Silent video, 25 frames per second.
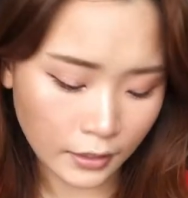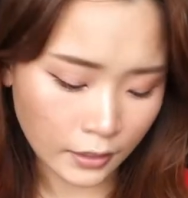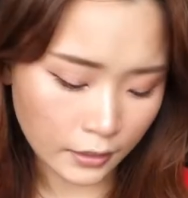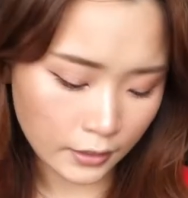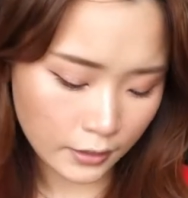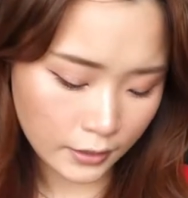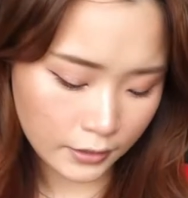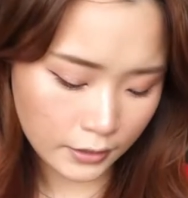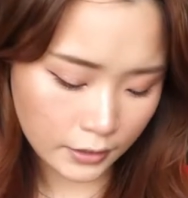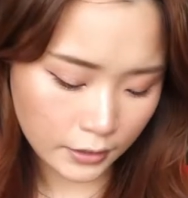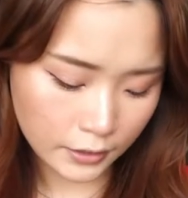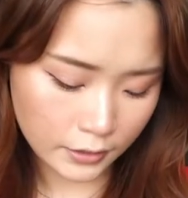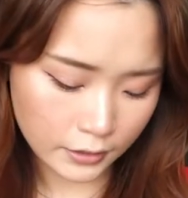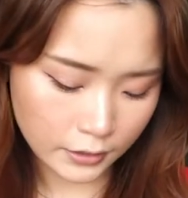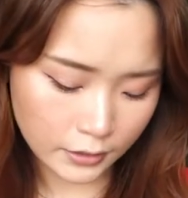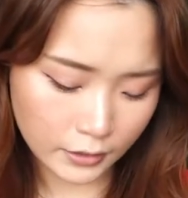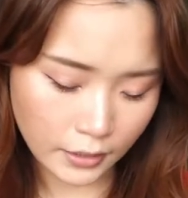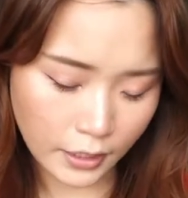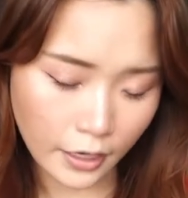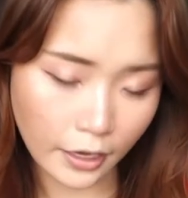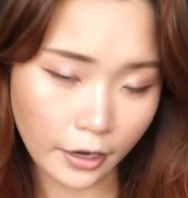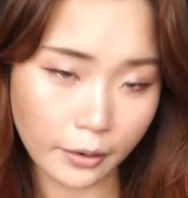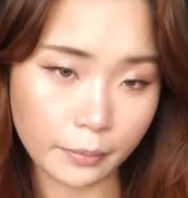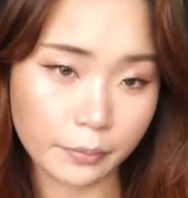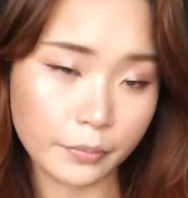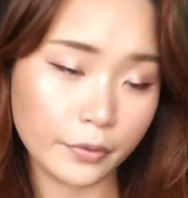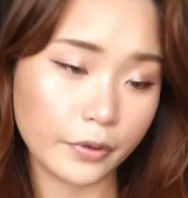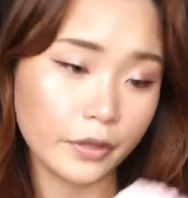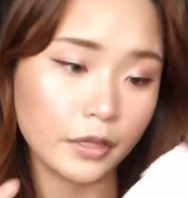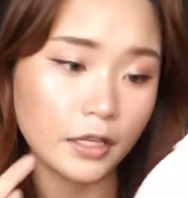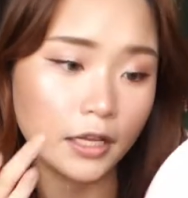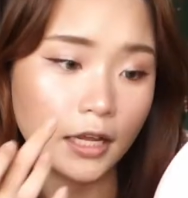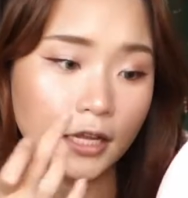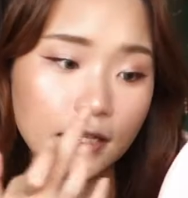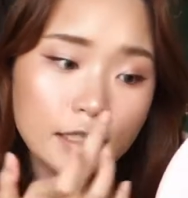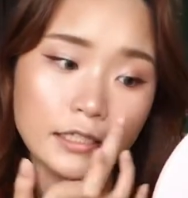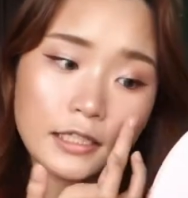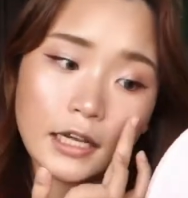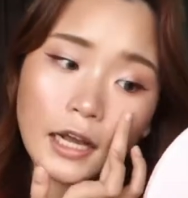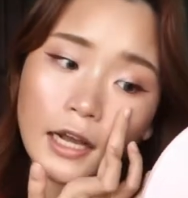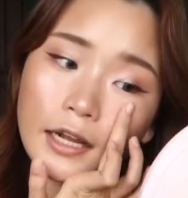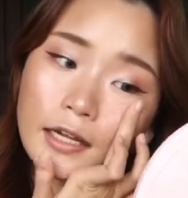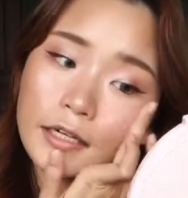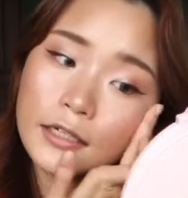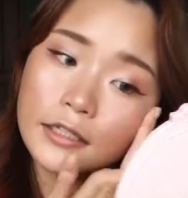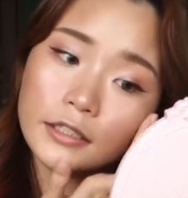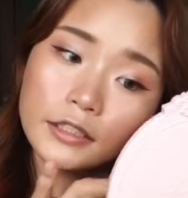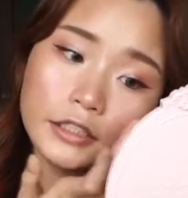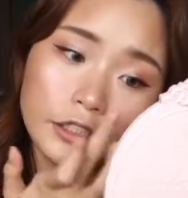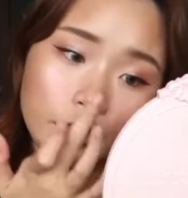It's gonna help with the
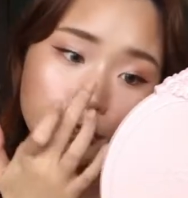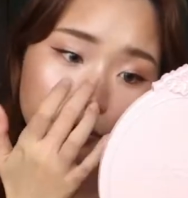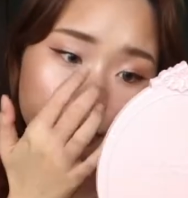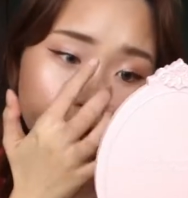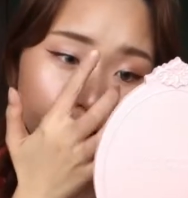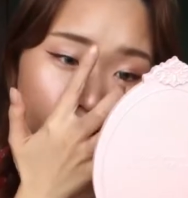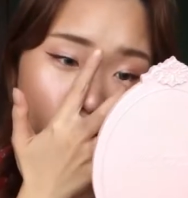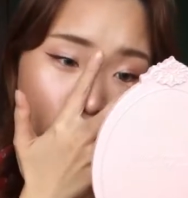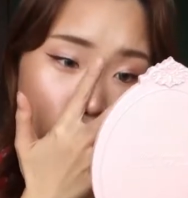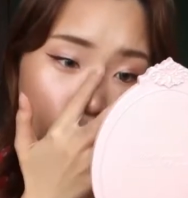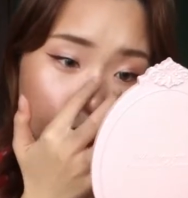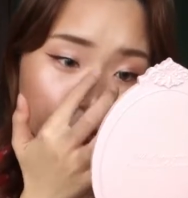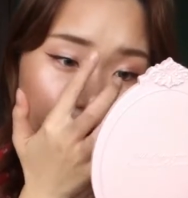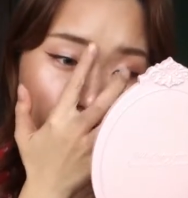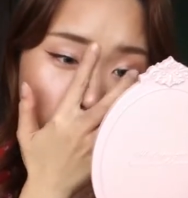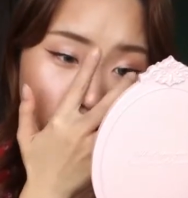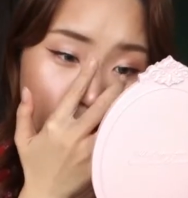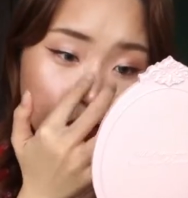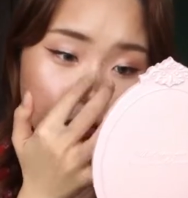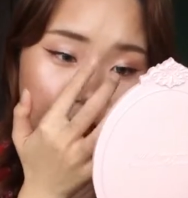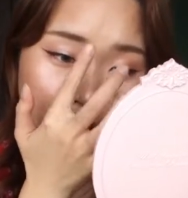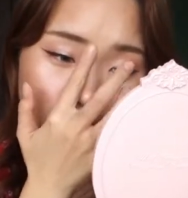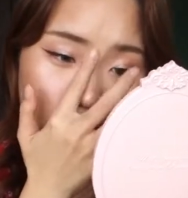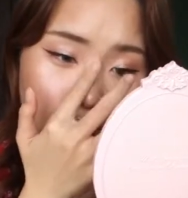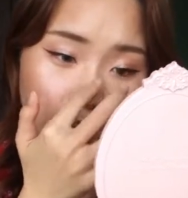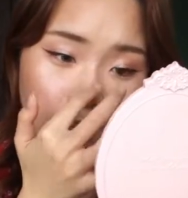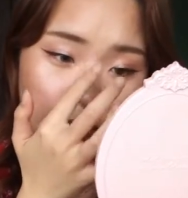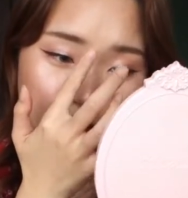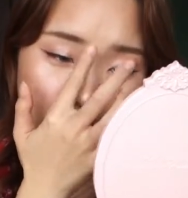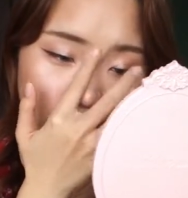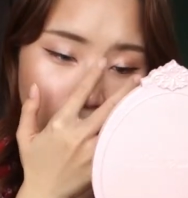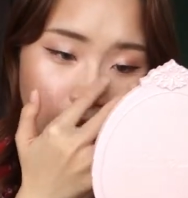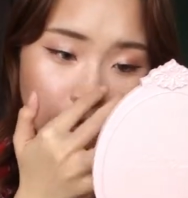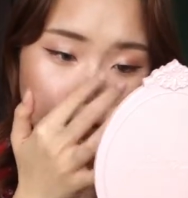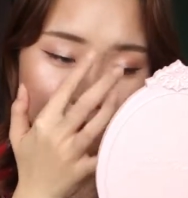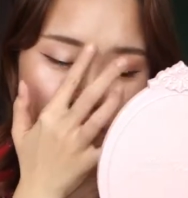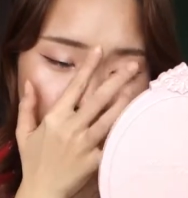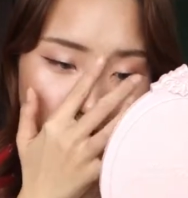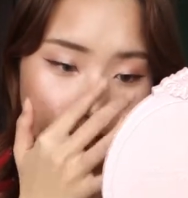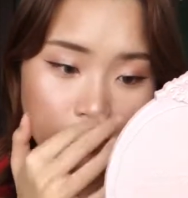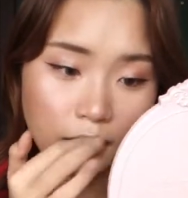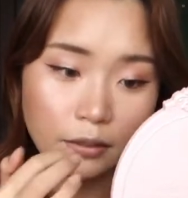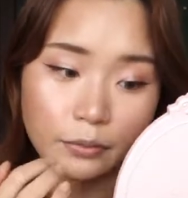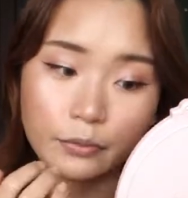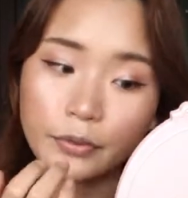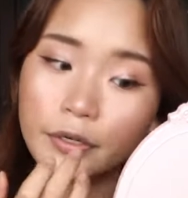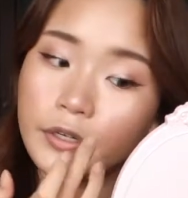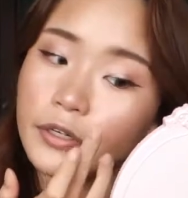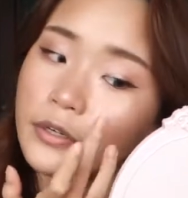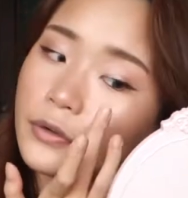entire dewy look that
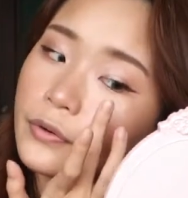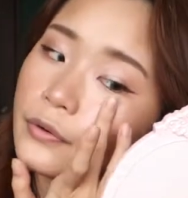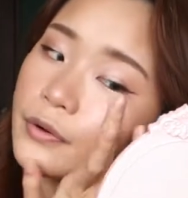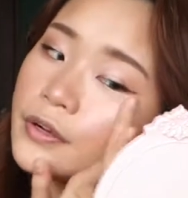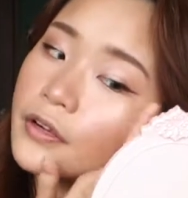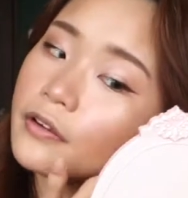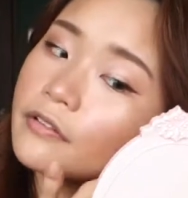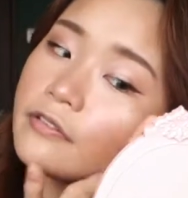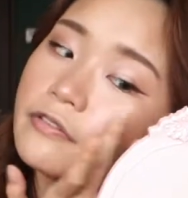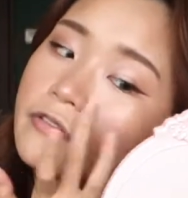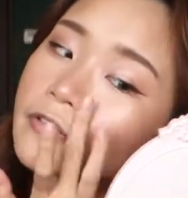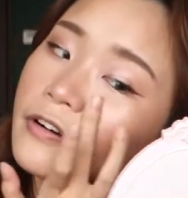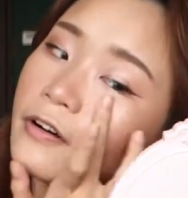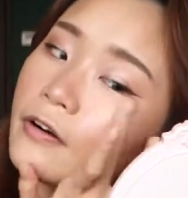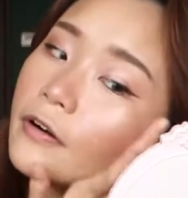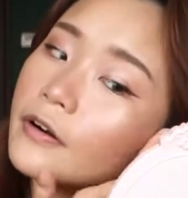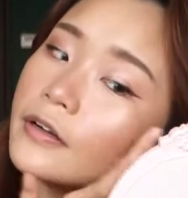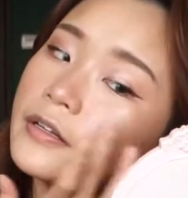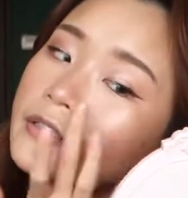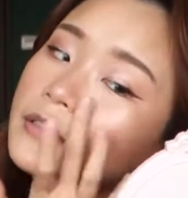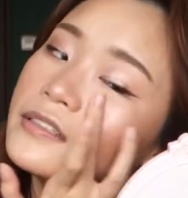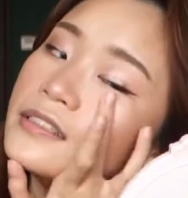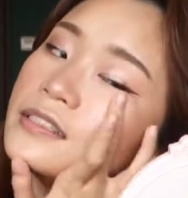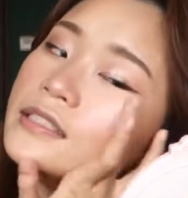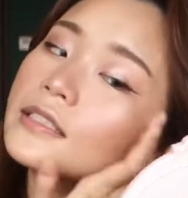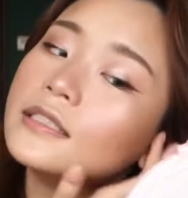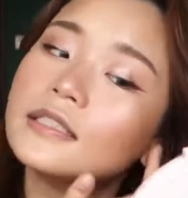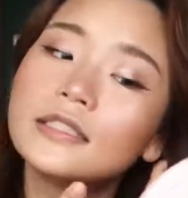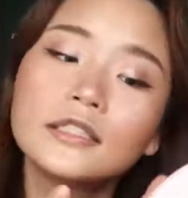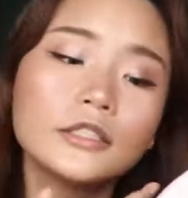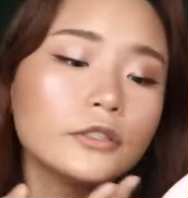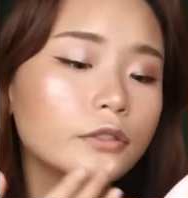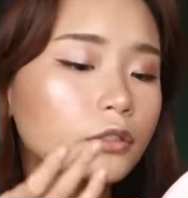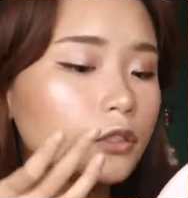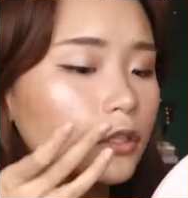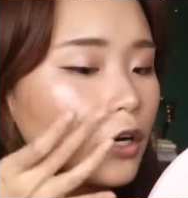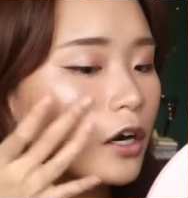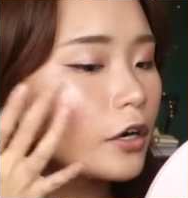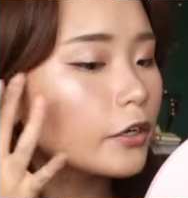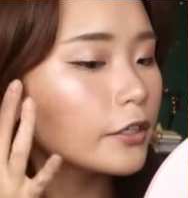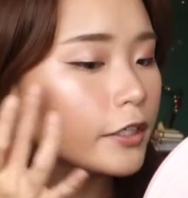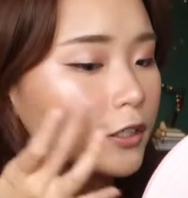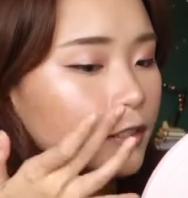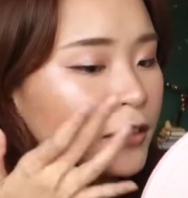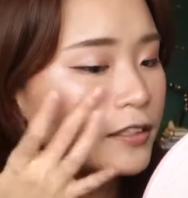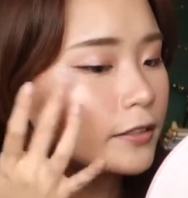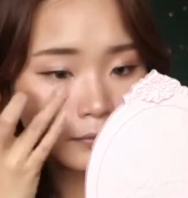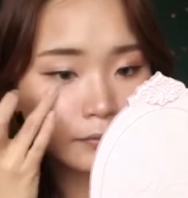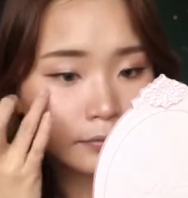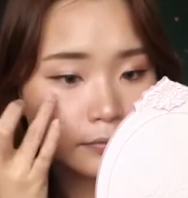we're going for in this
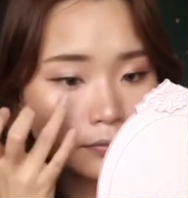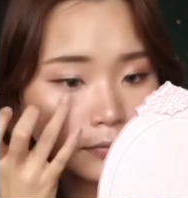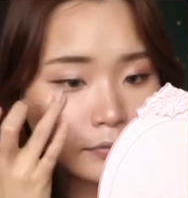tutorial.